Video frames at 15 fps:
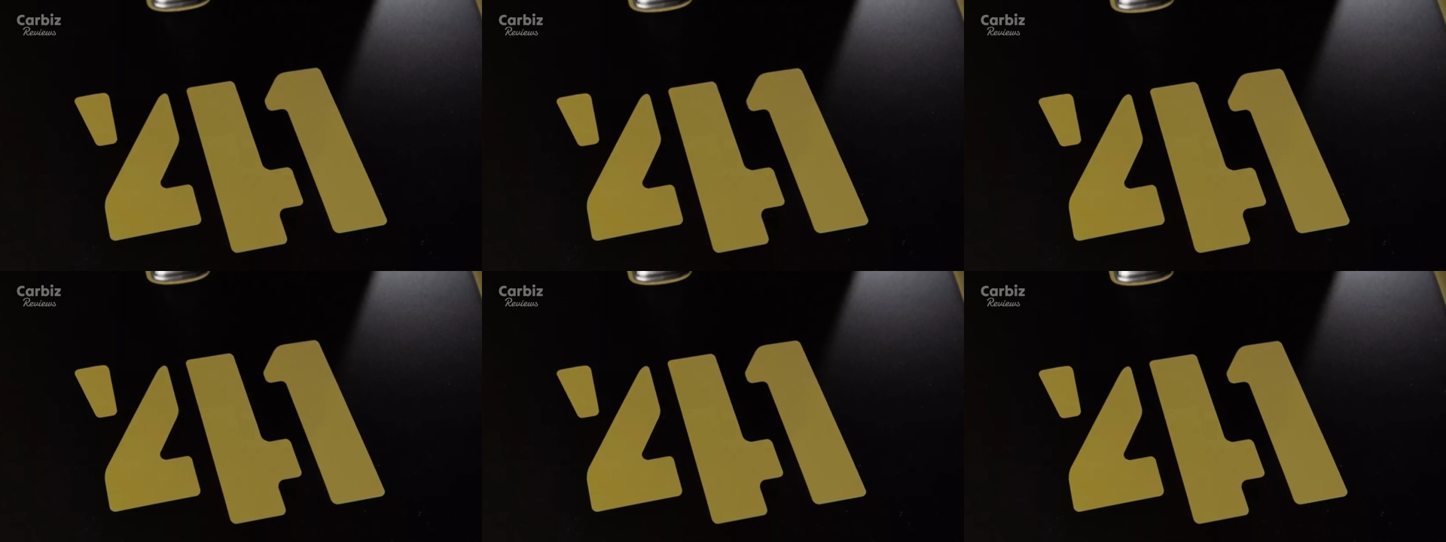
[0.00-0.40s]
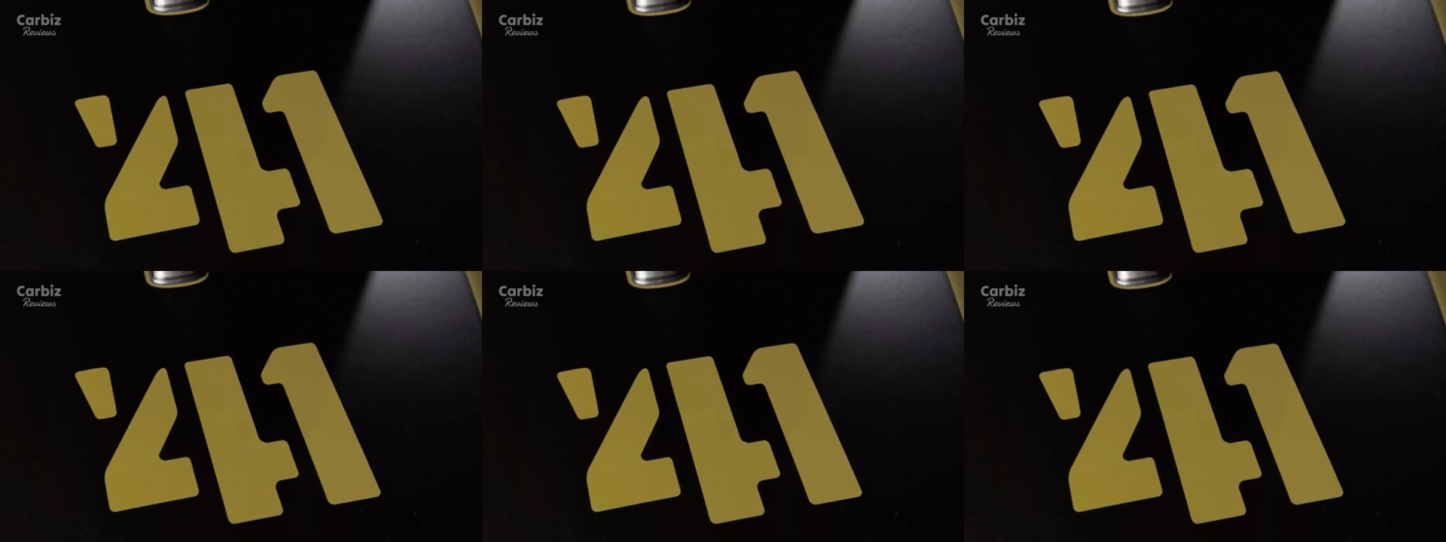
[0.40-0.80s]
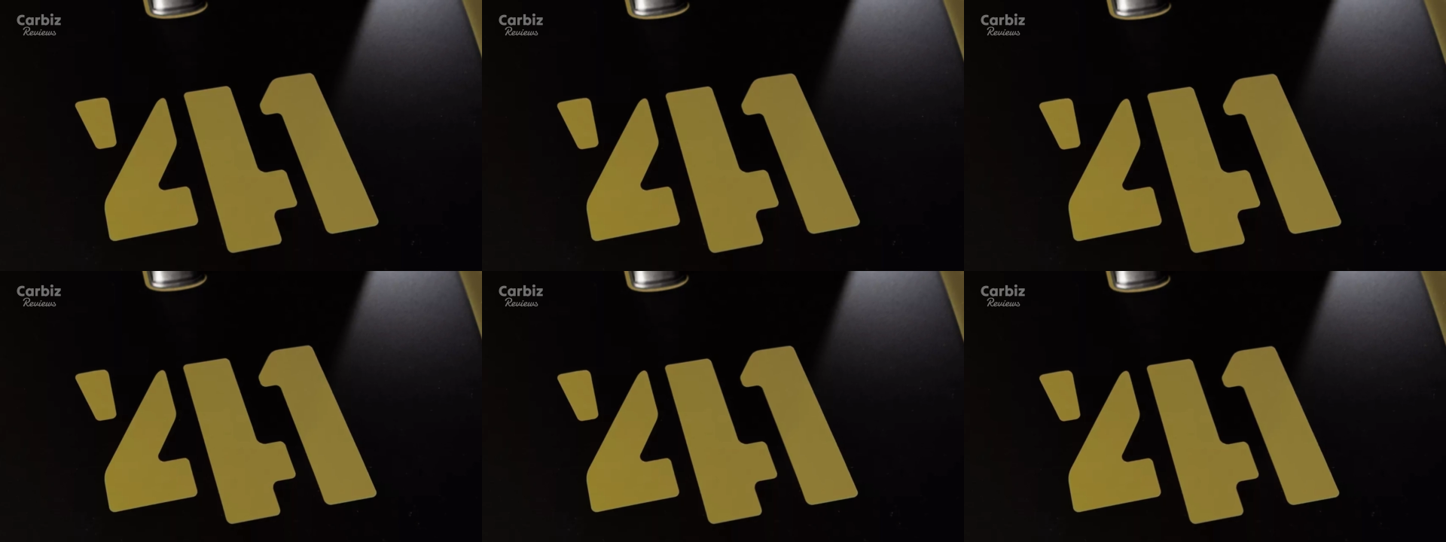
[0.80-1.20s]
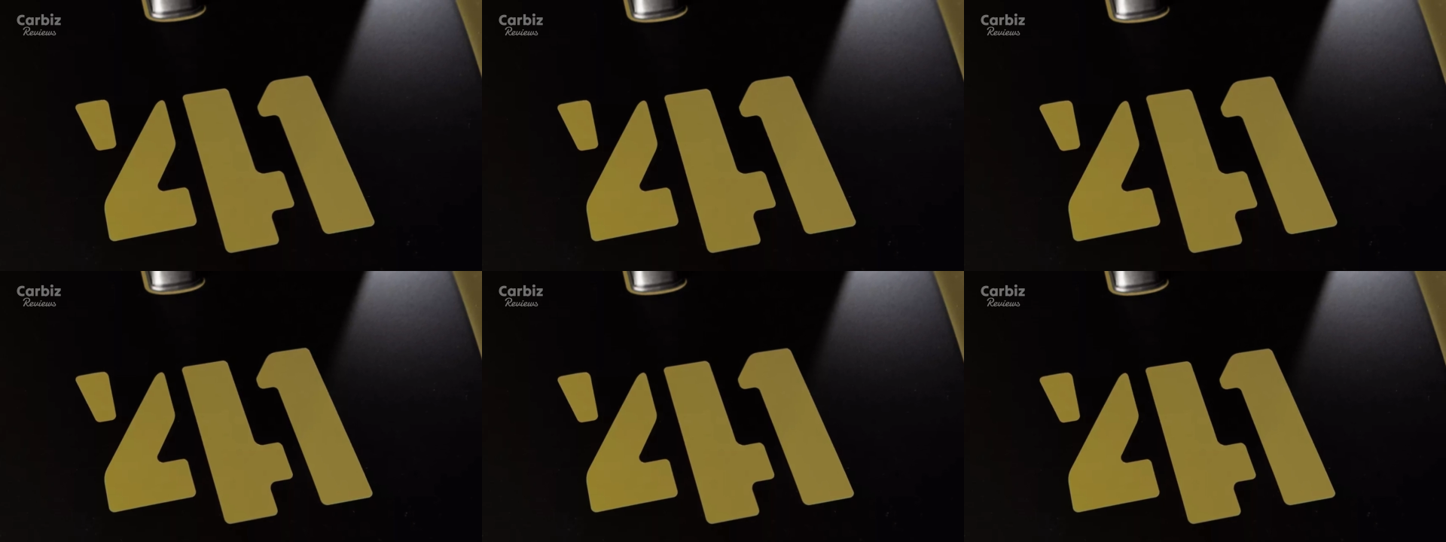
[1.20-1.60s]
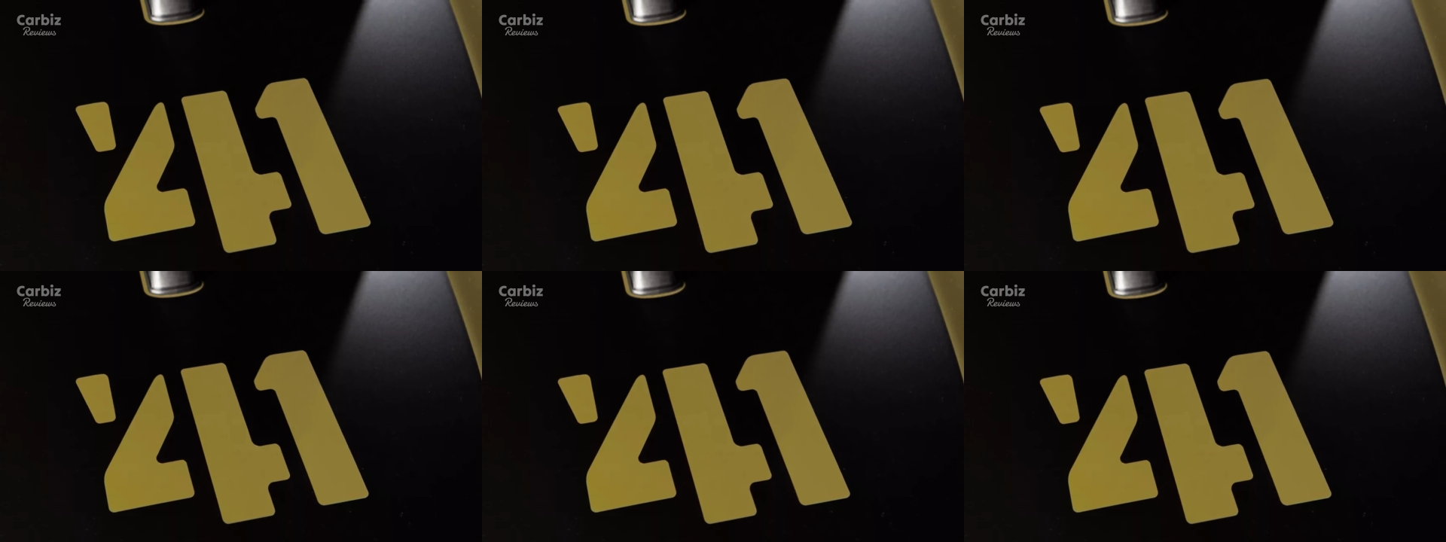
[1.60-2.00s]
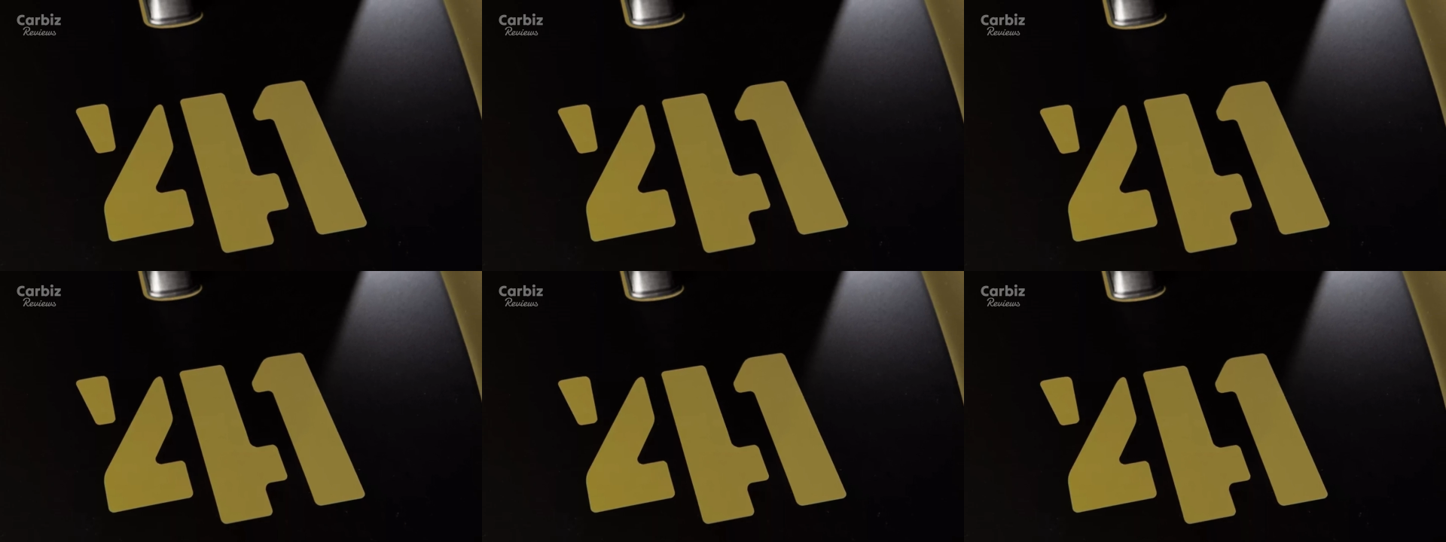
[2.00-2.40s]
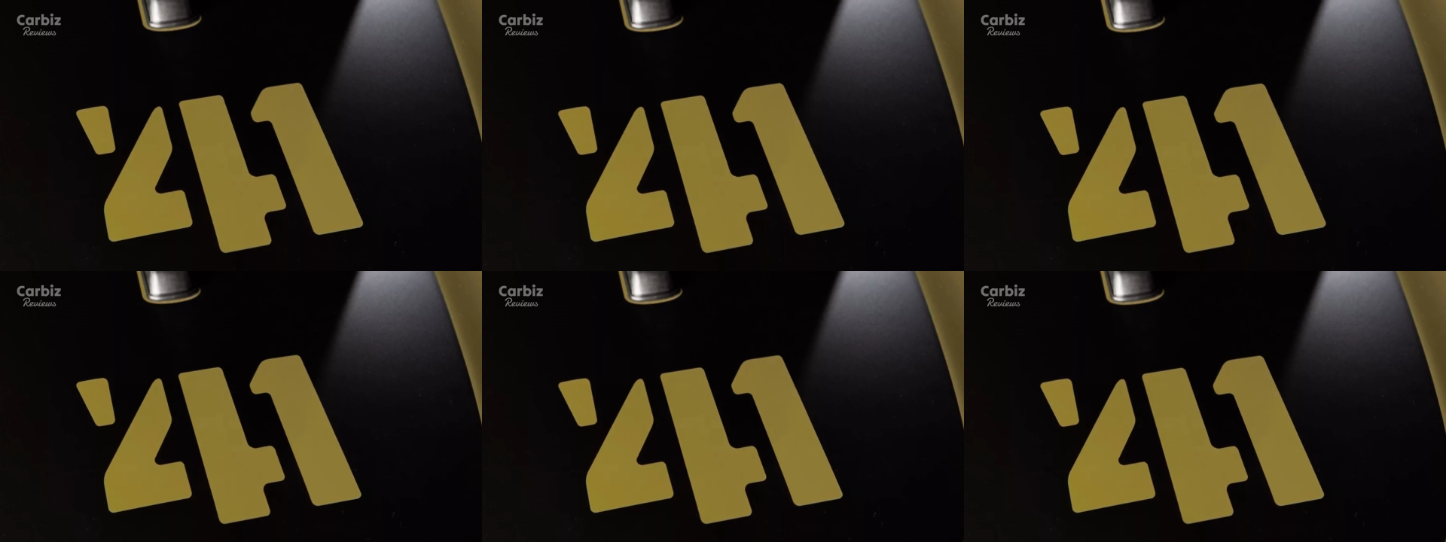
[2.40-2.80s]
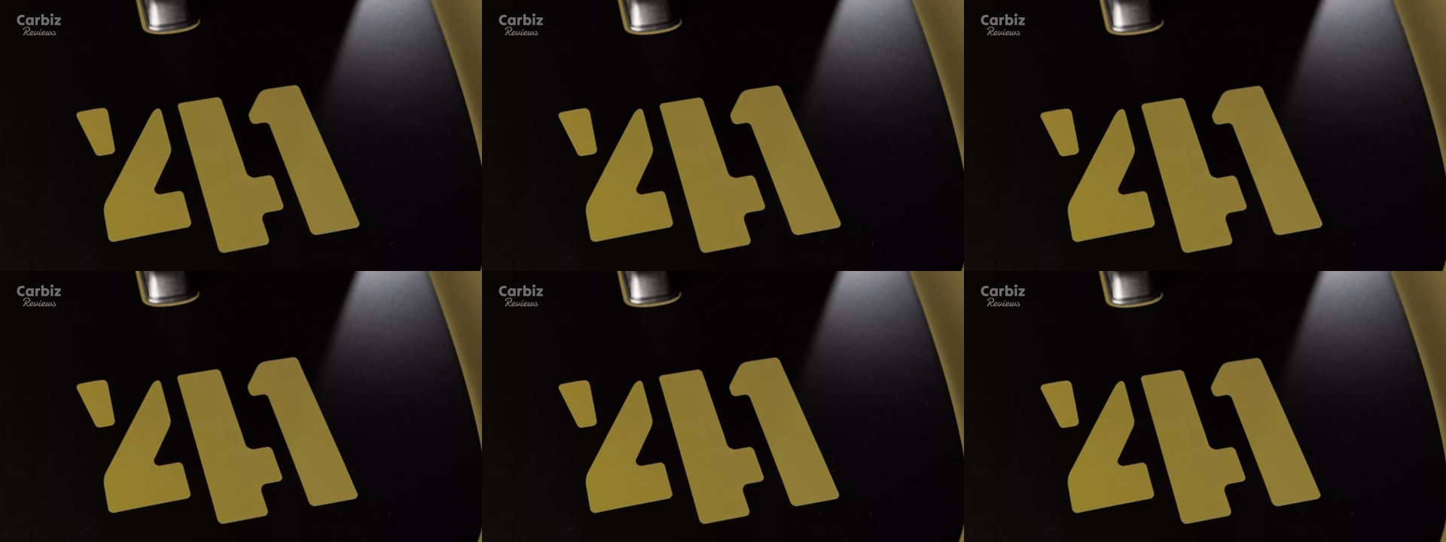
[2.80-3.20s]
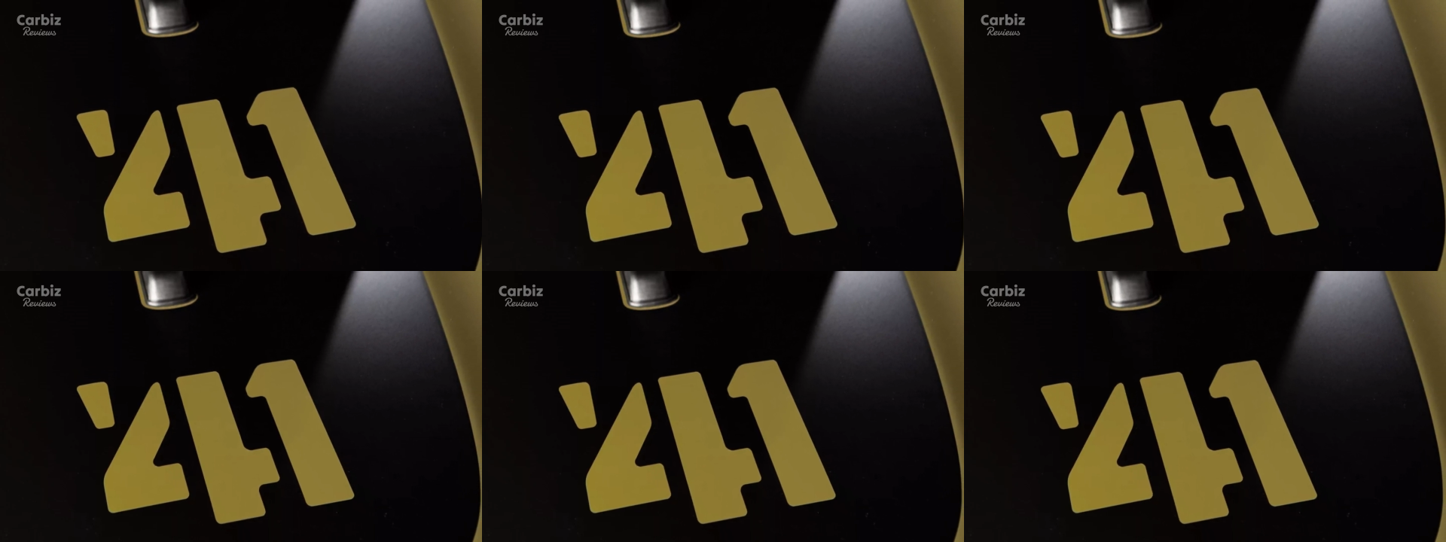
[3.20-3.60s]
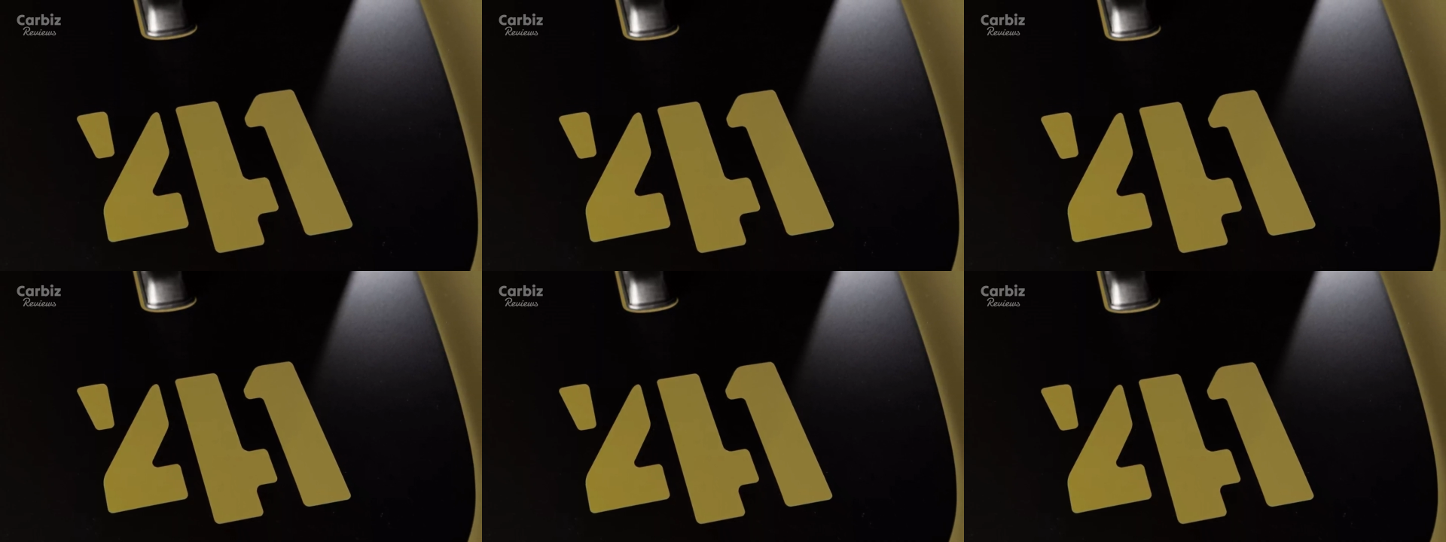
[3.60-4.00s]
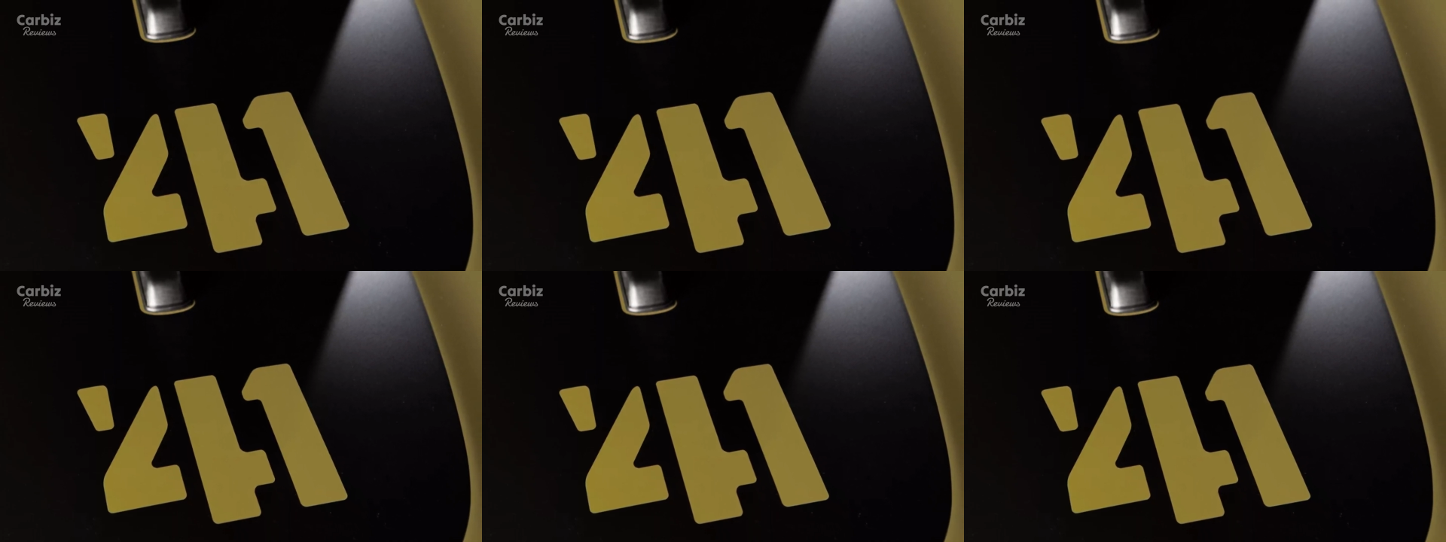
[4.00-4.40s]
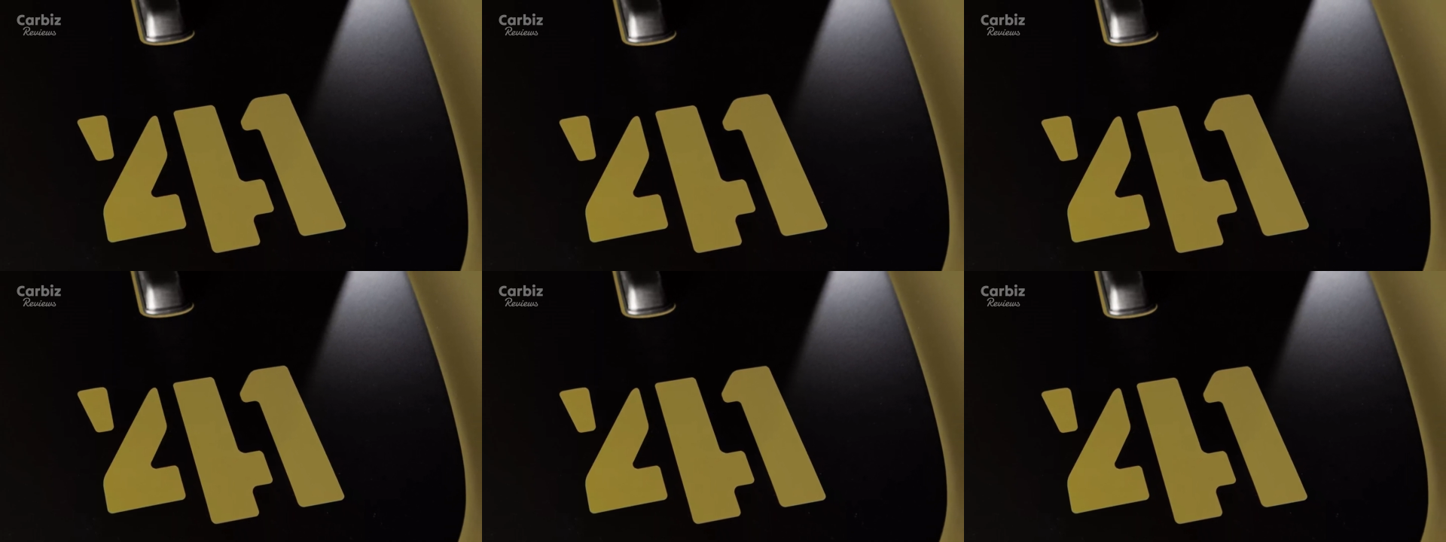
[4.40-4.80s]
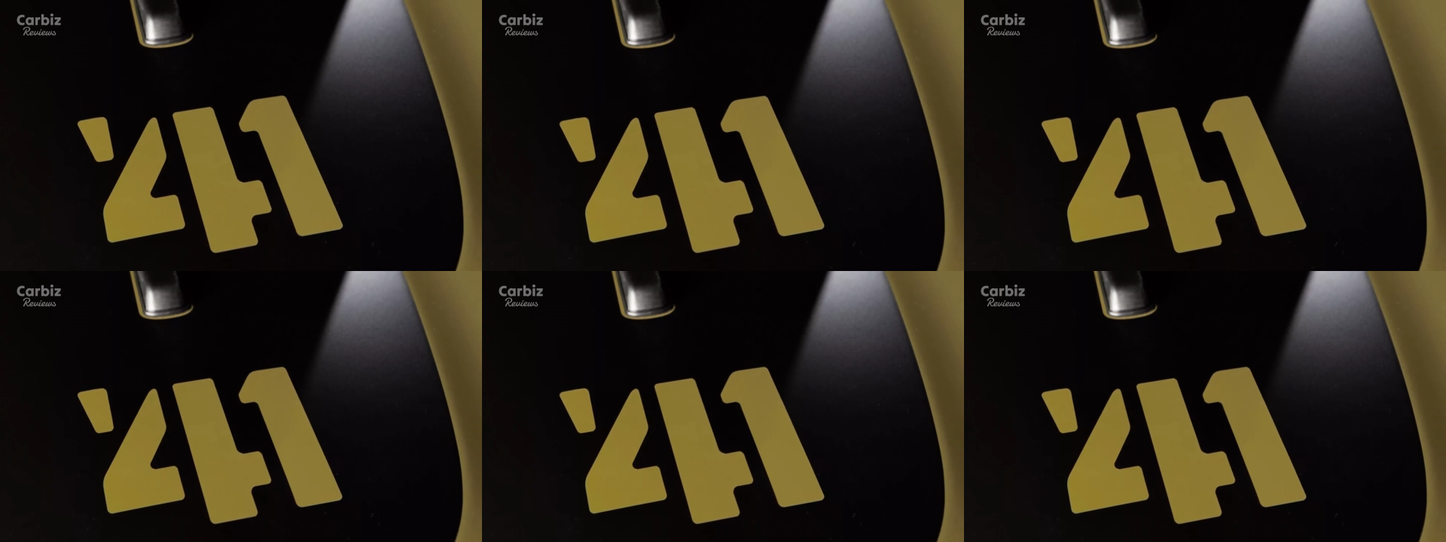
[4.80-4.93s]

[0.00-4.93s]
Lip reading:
(no speaker visible)